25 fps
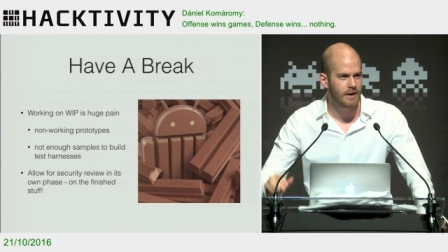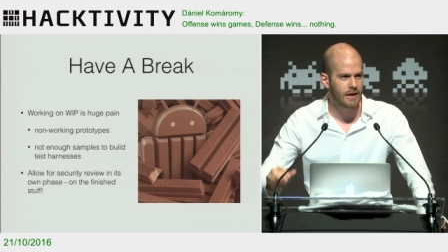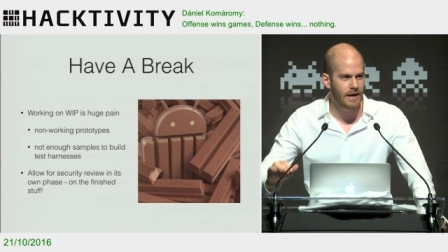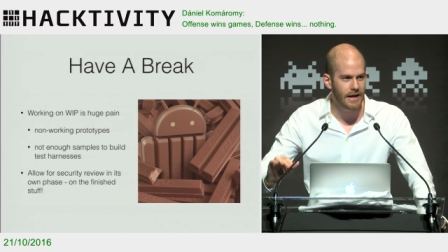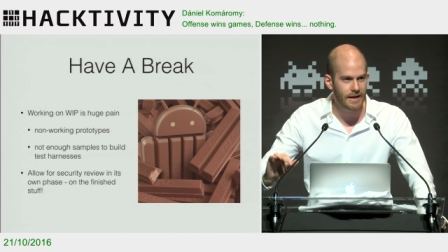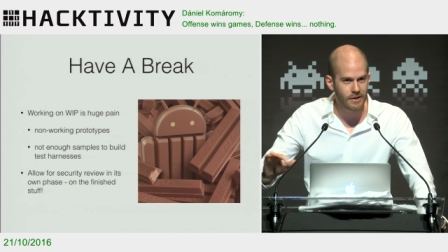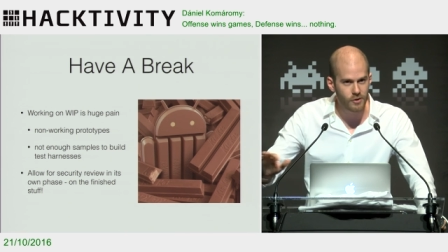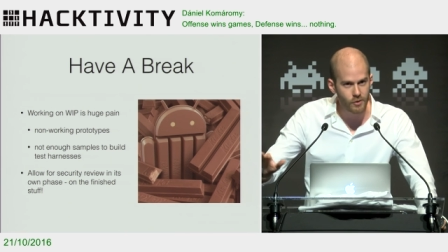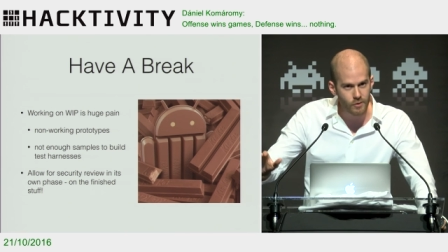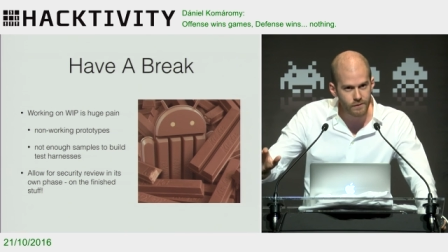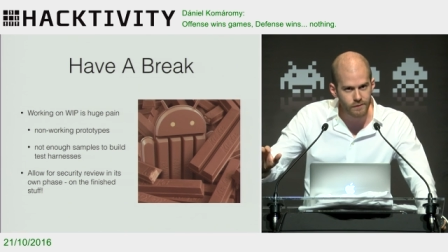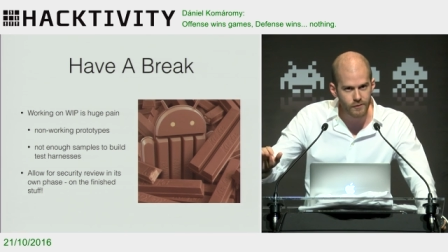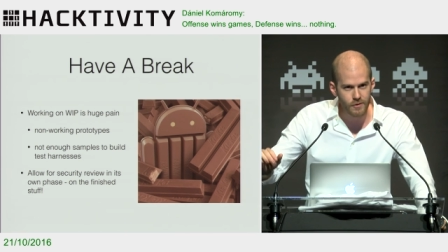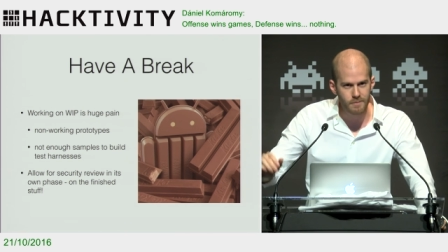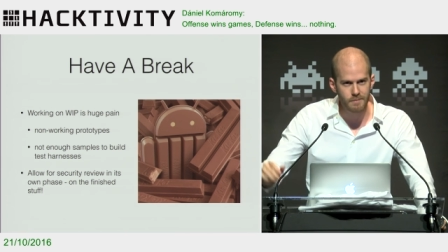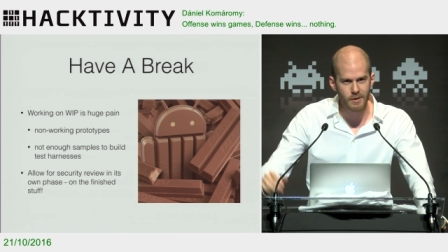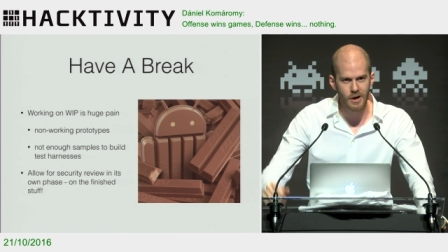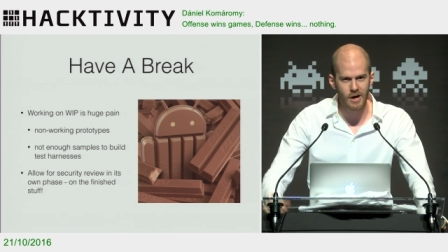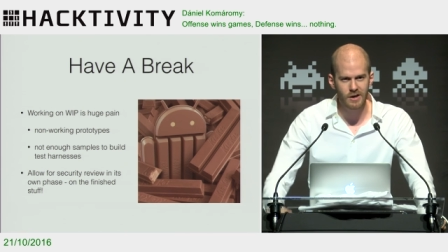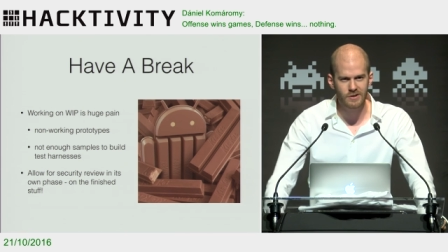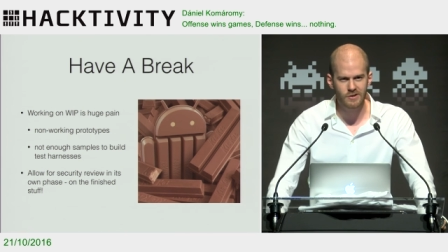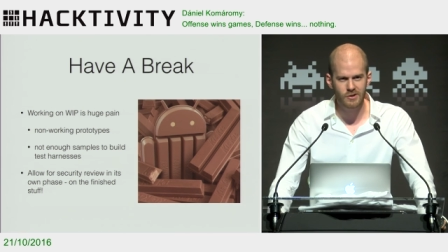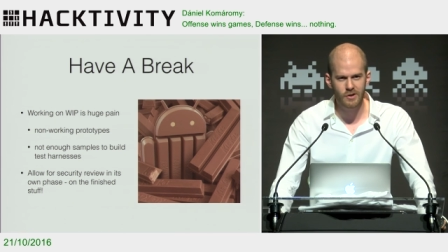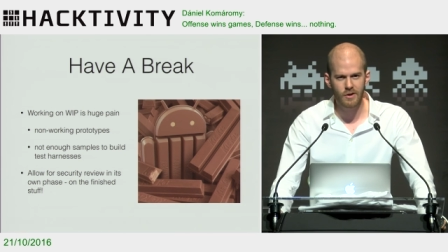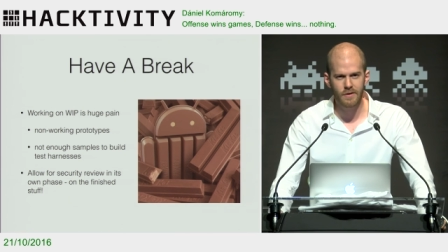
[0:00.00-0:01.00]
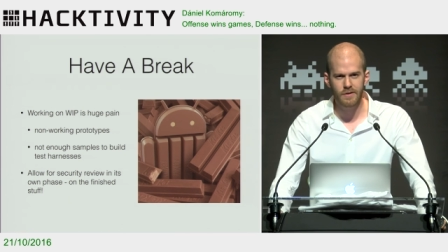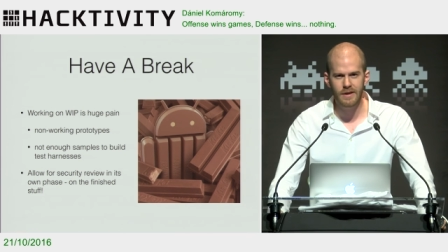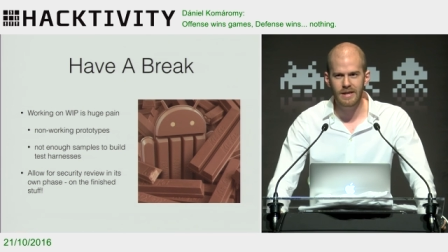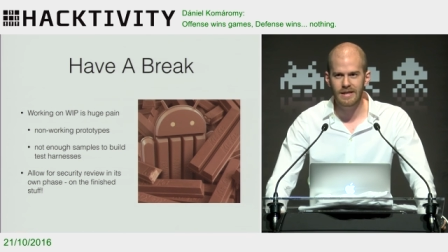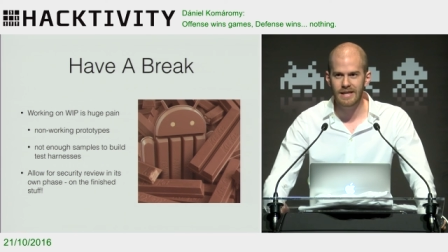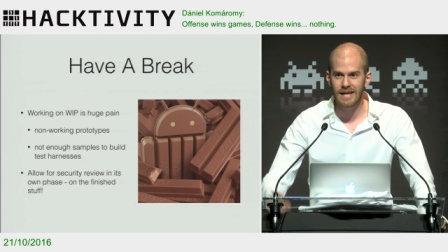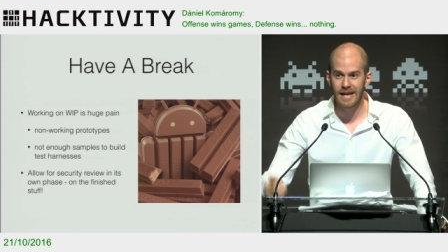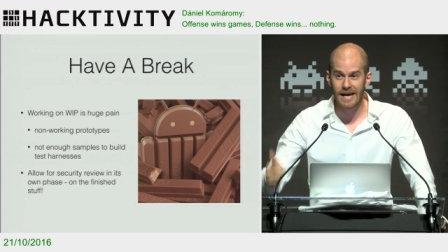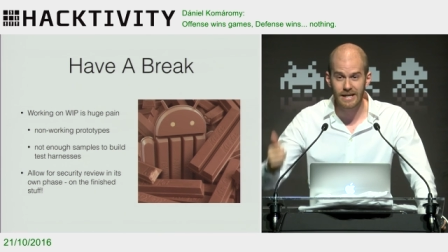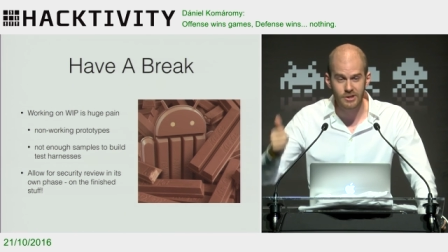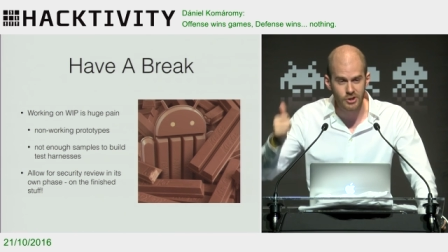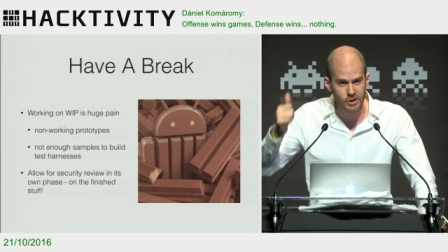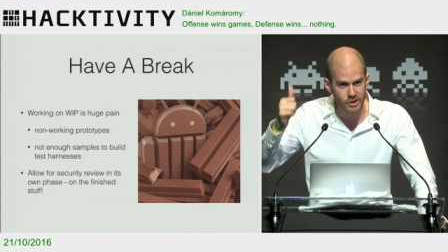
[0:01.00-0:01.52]
and look for bugs on a thing
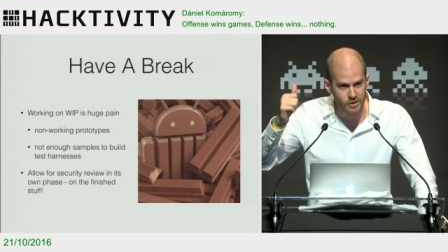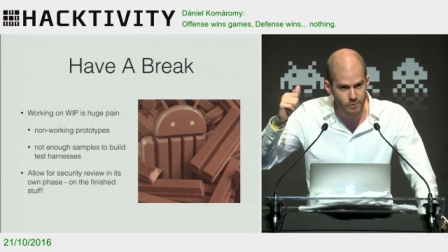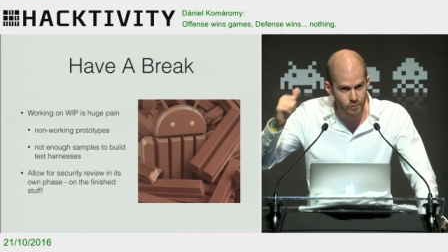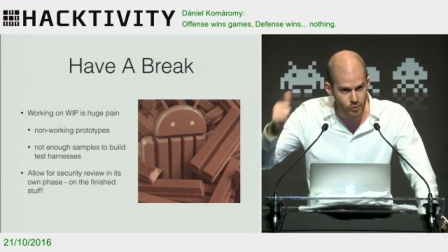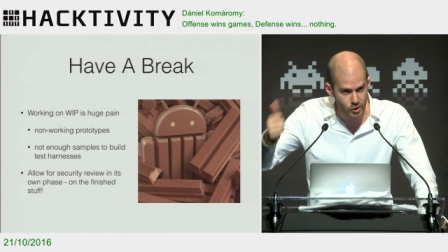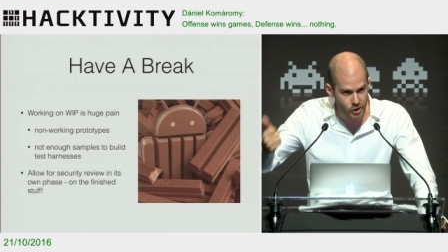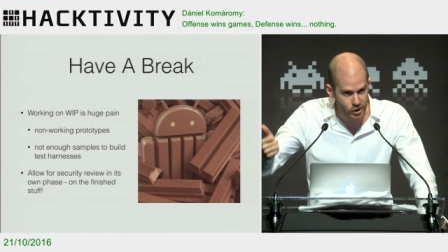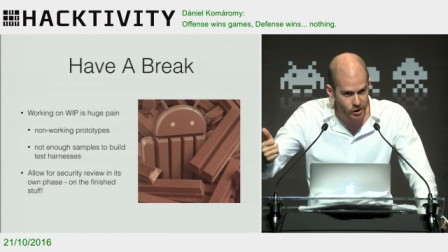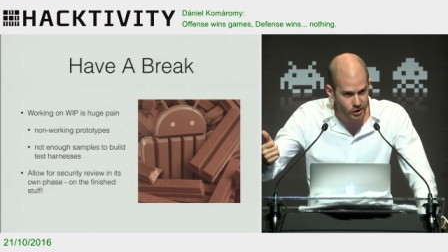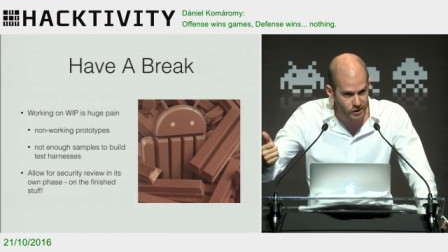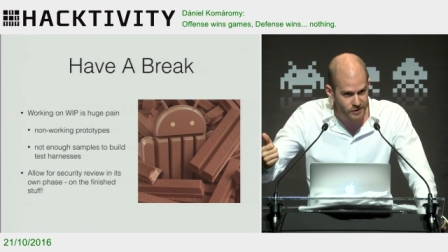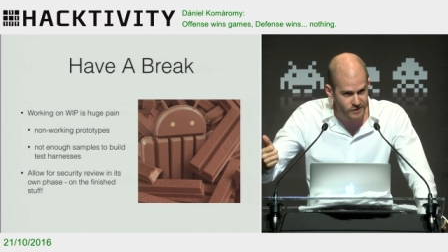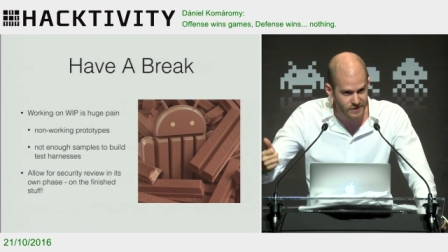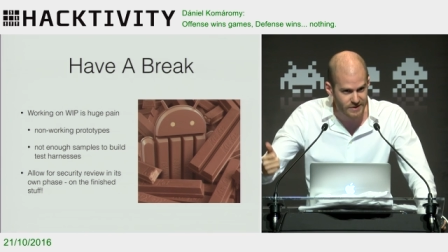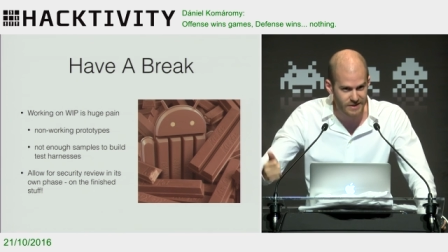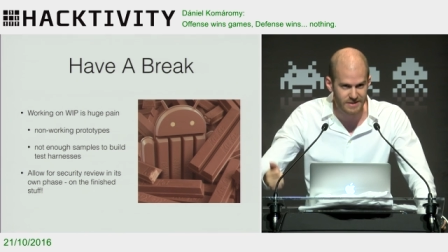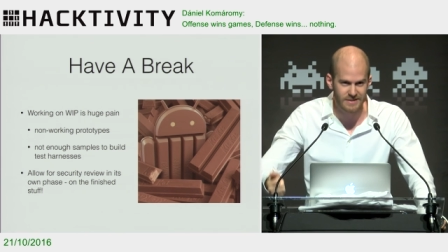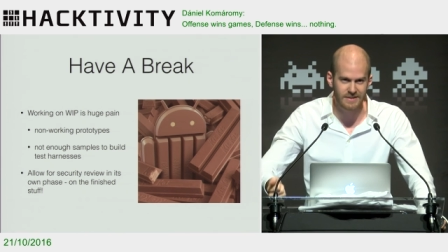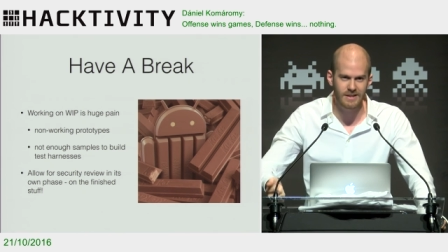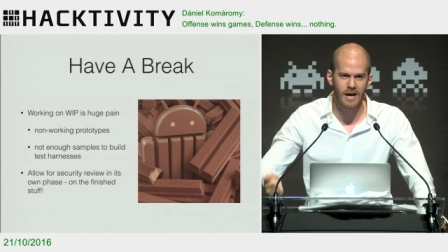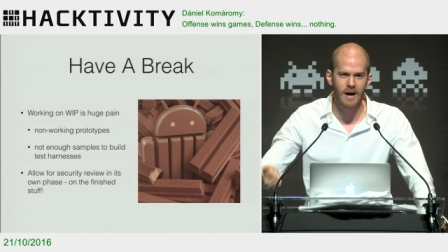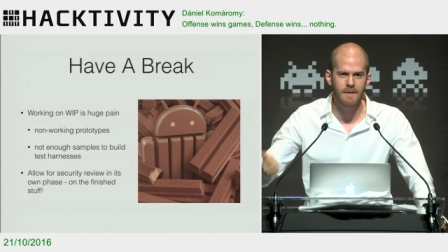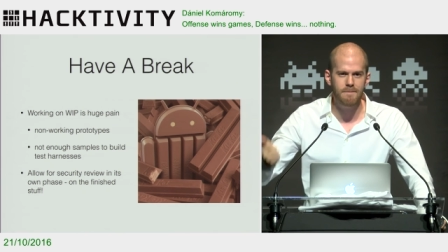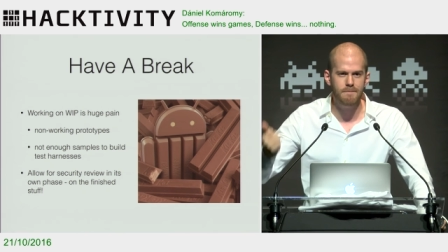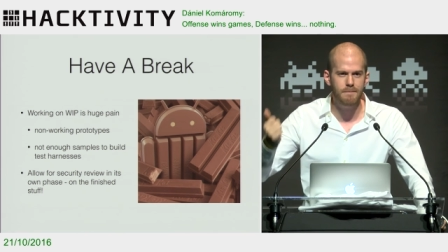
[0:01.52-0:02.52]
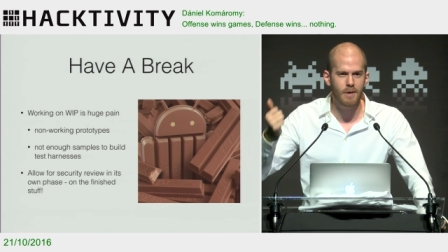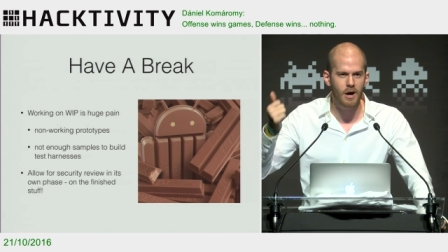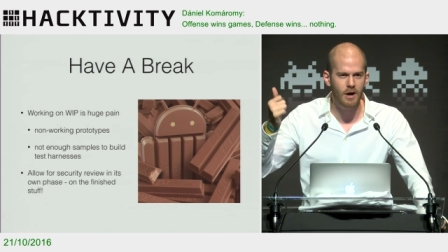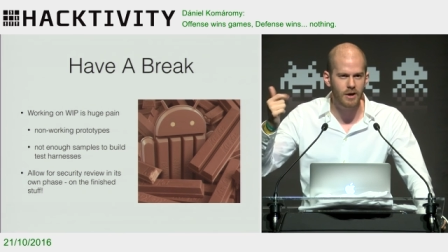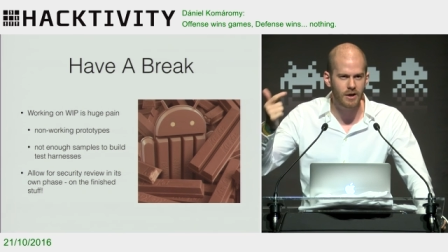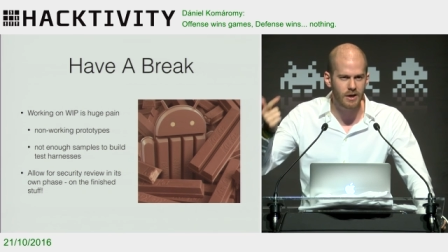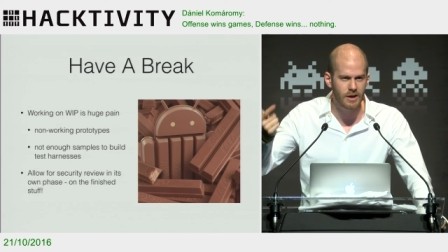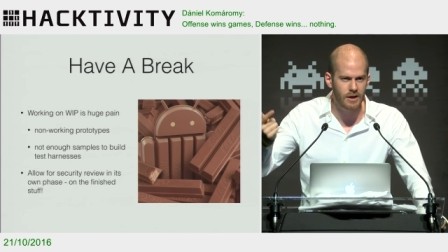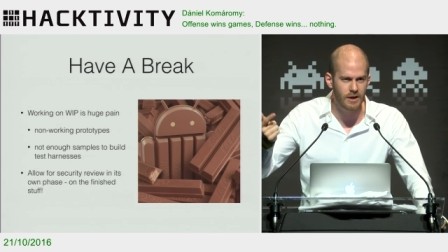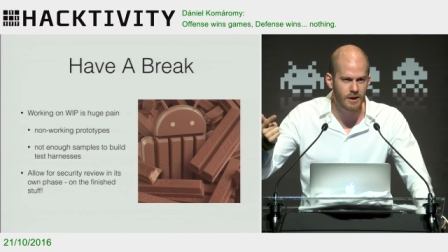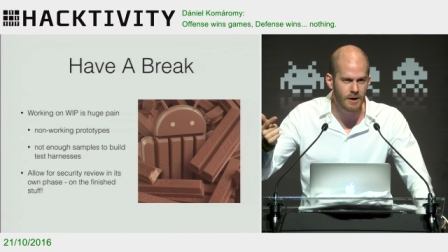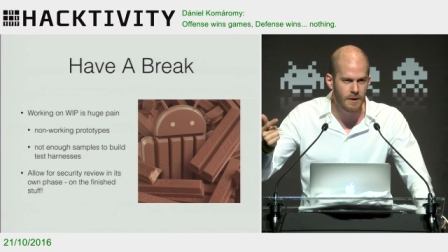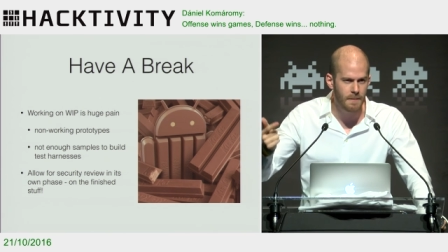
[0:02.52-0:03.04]
that actually works, that's not
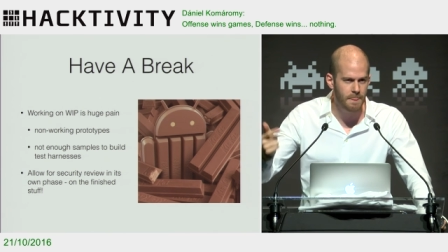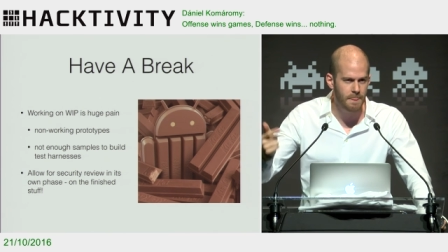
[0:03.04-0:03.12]
buggy,